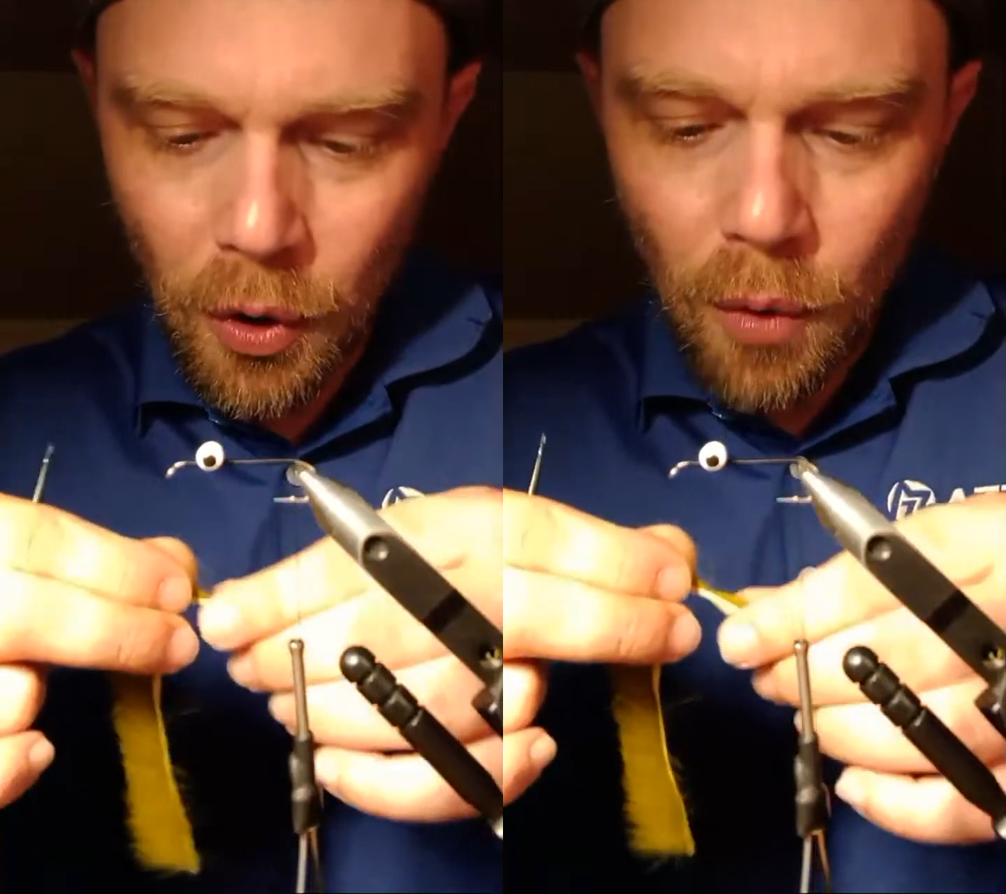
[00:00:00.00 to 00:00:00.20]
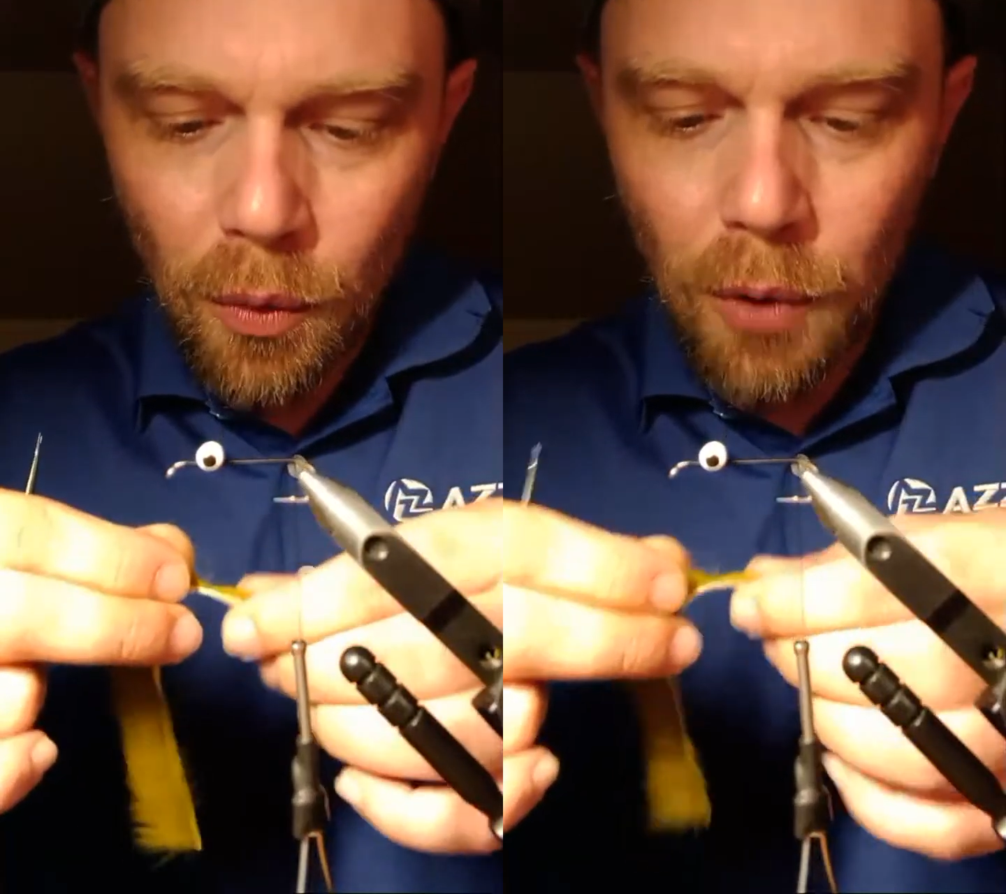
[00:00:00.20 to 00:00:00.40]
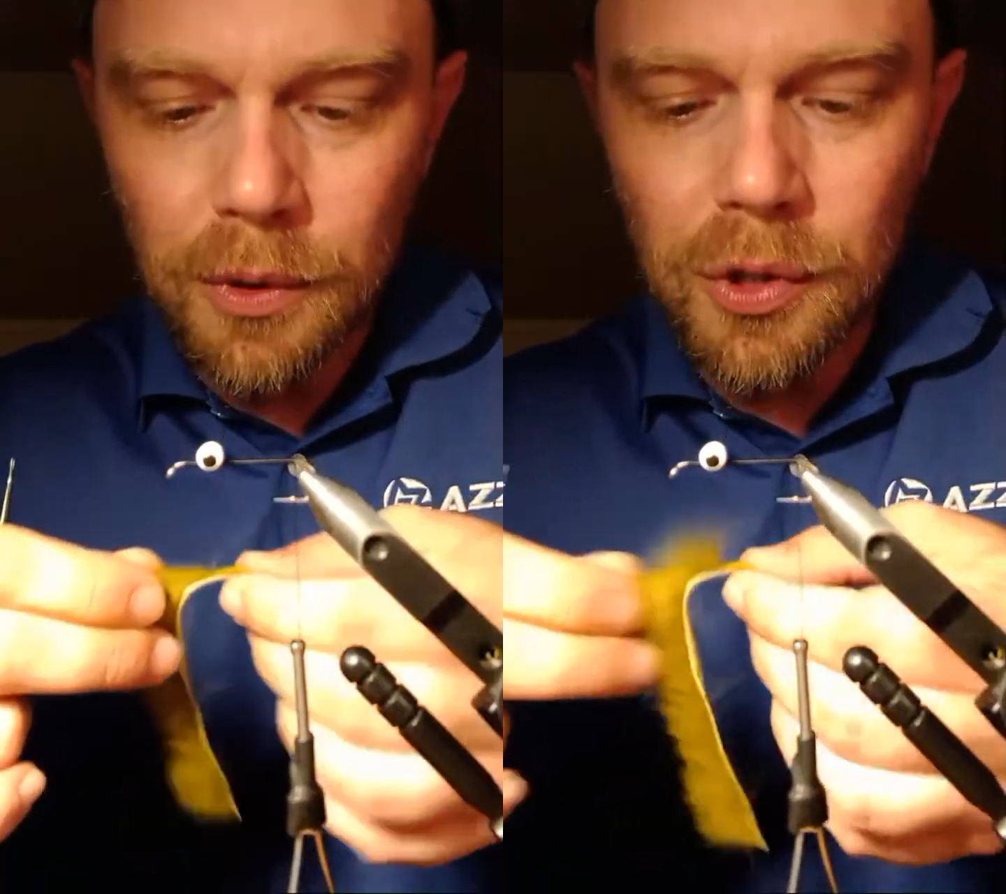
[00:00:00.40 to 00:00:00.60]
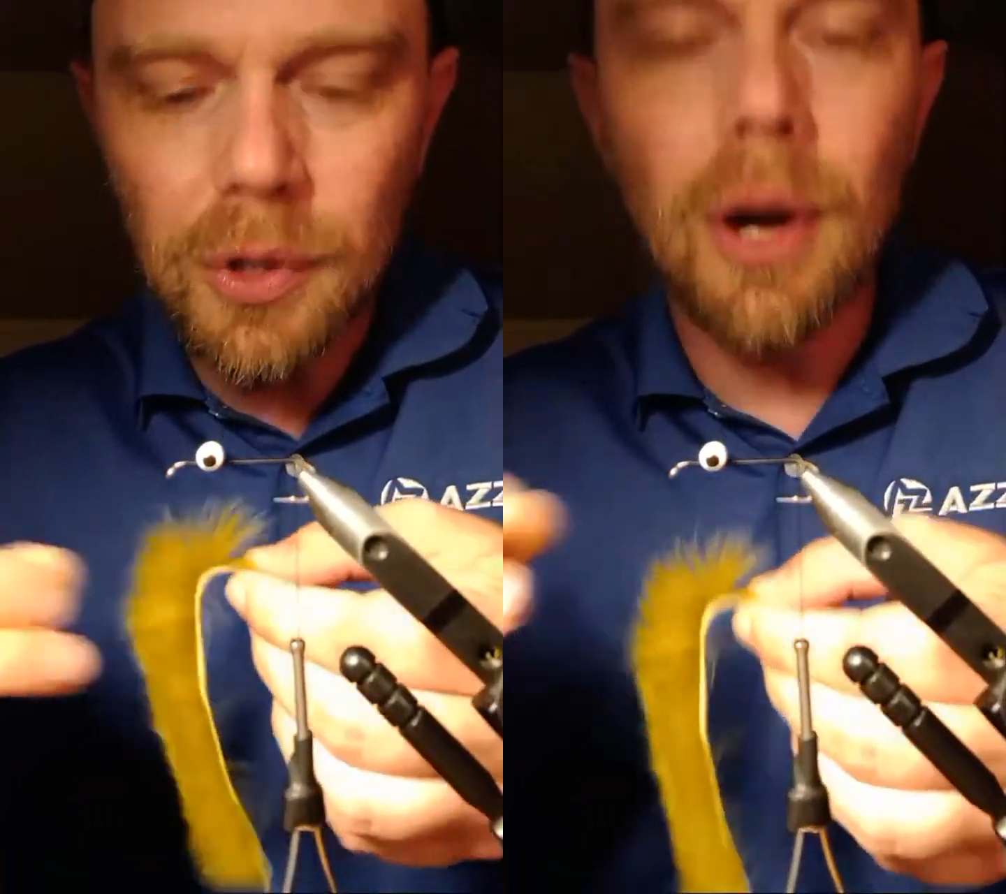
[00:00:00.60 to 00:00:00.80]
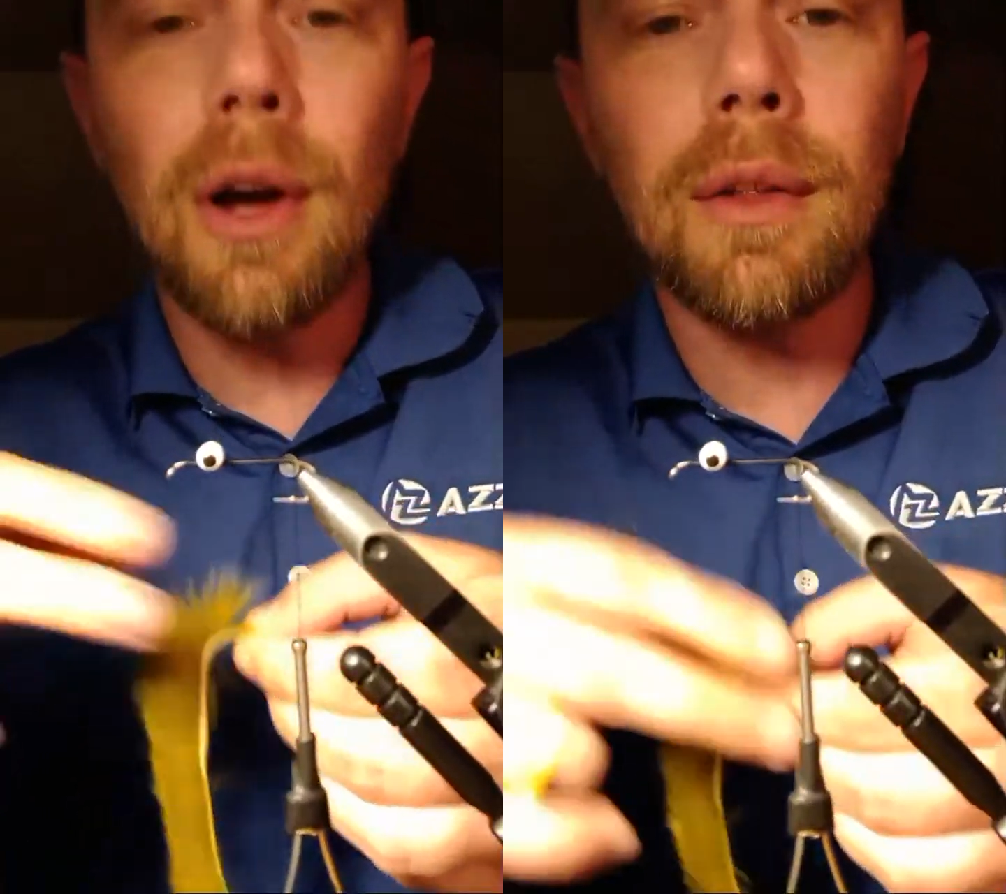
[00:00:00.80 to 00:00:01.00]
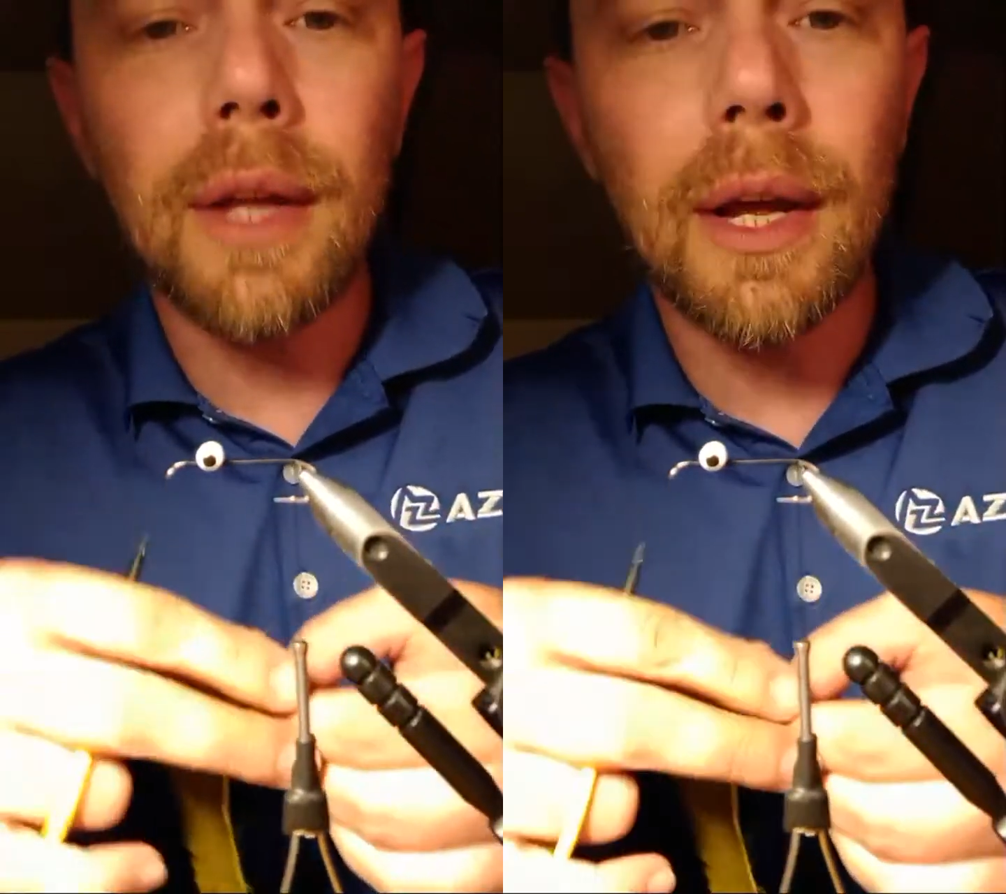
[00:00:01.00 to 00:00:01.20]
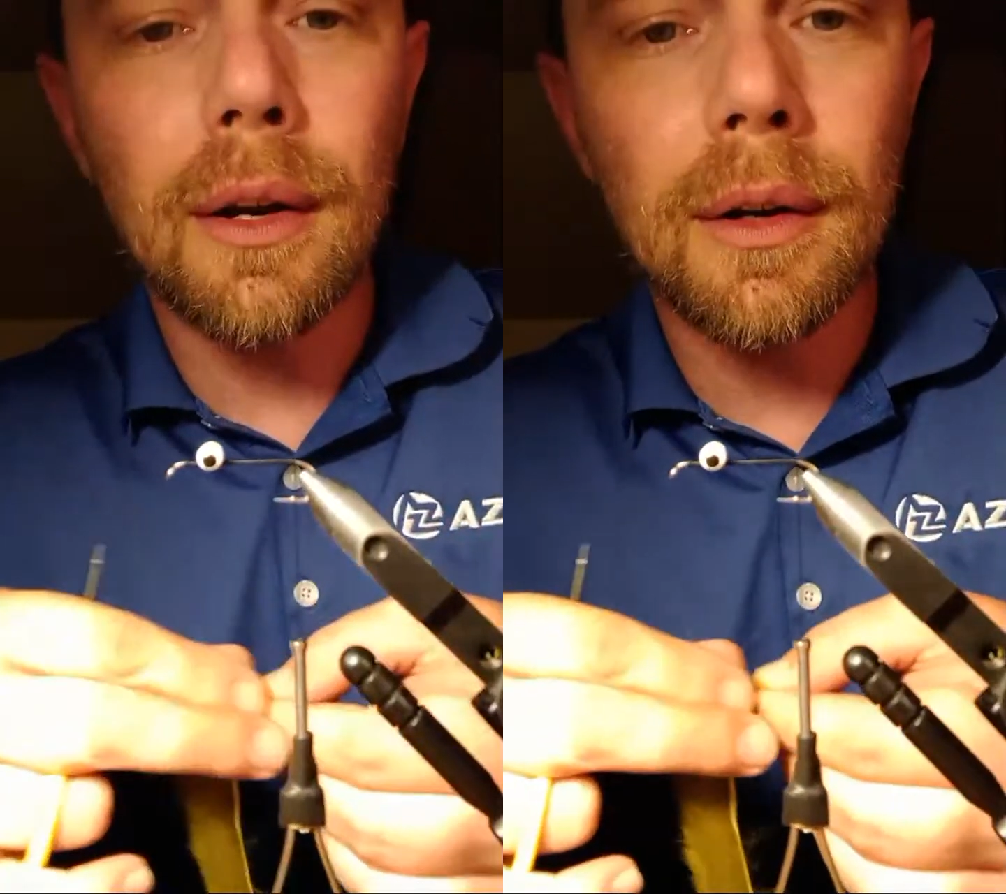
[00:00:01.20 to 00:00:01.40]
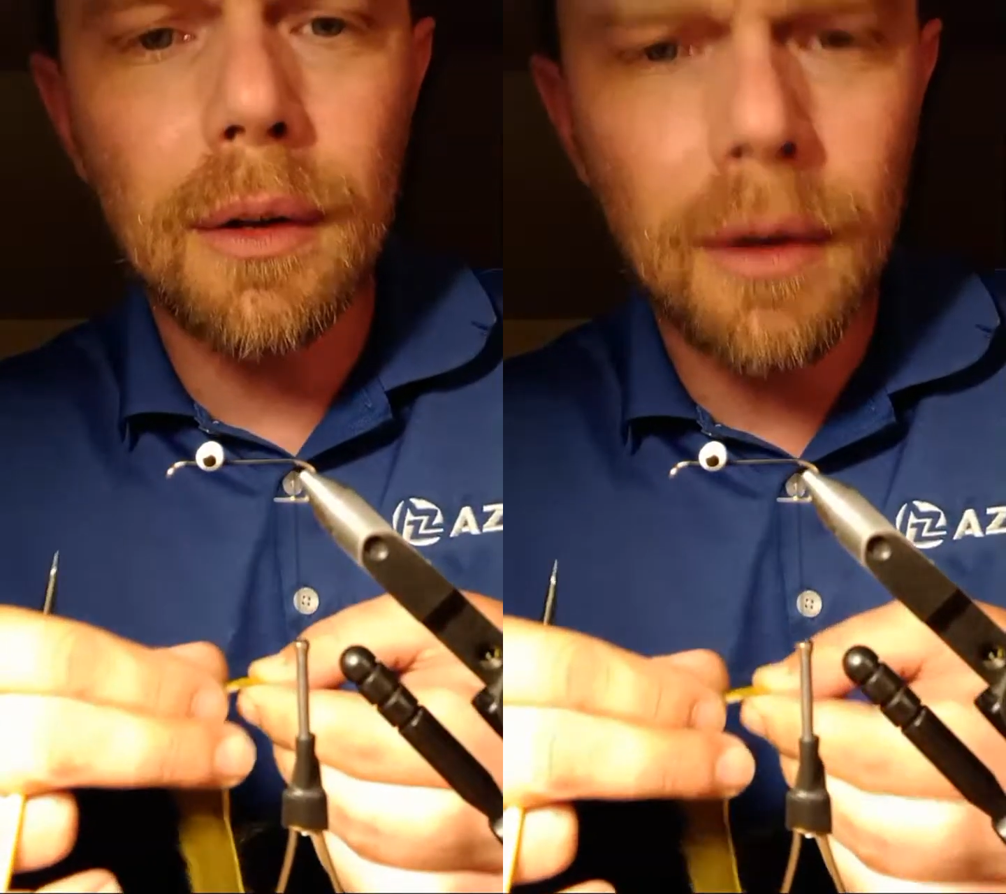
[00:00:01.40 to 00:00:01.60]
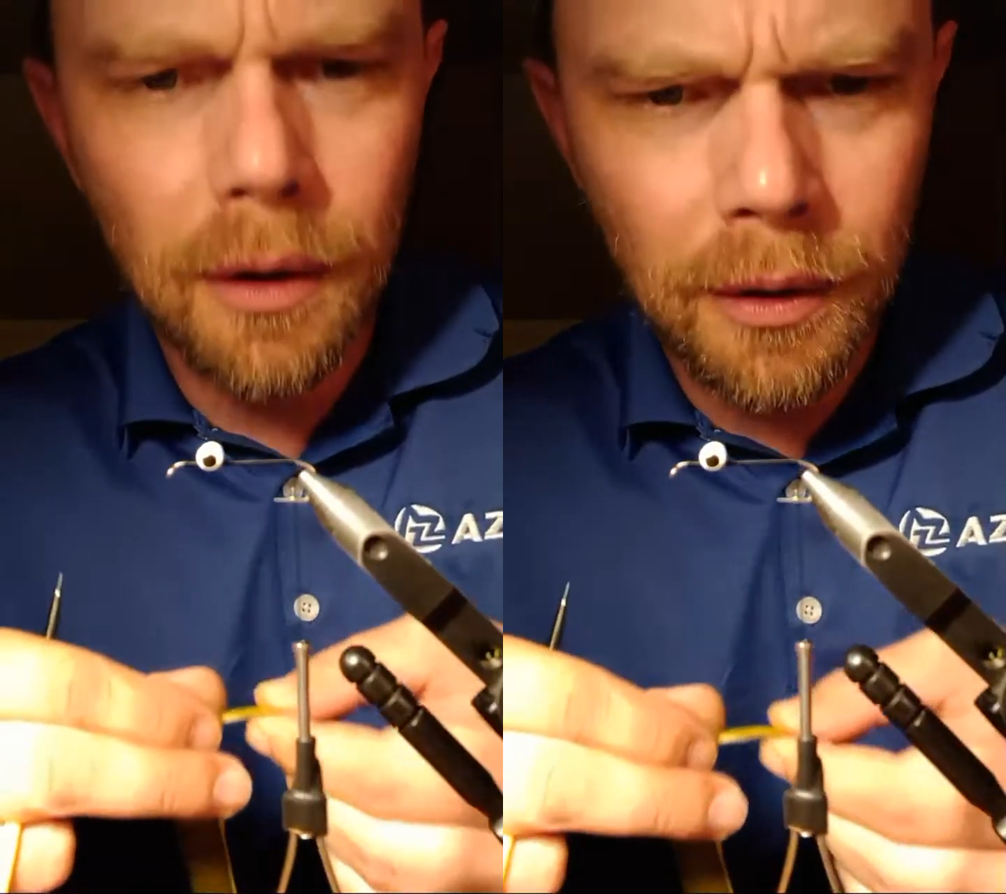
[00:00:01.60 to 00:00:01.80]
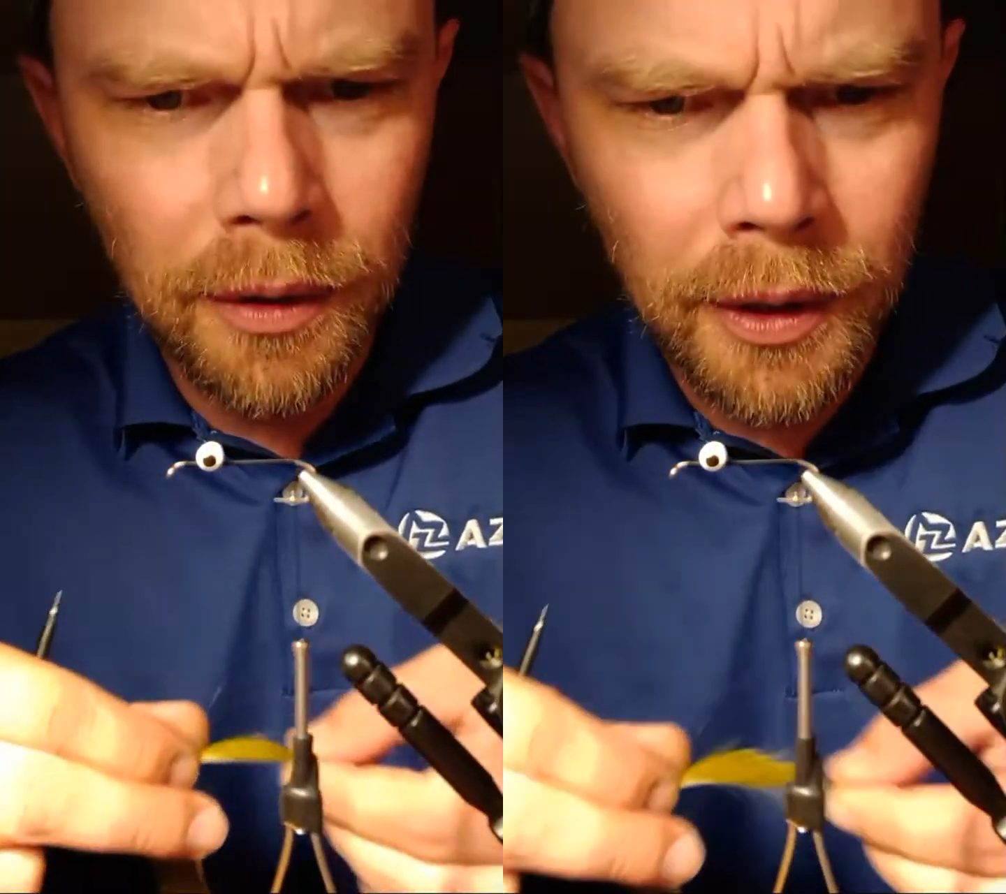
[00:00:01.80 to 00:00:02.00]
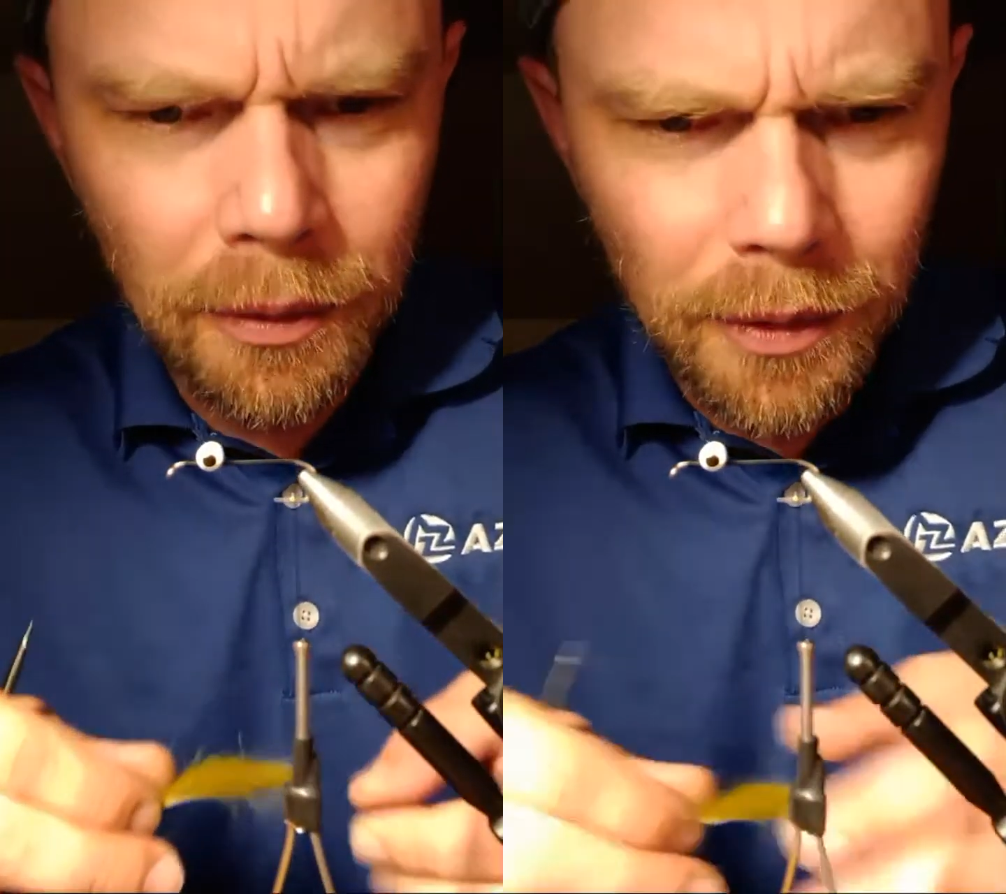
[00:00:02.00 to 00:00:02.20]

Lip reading: What would you call that, Harley?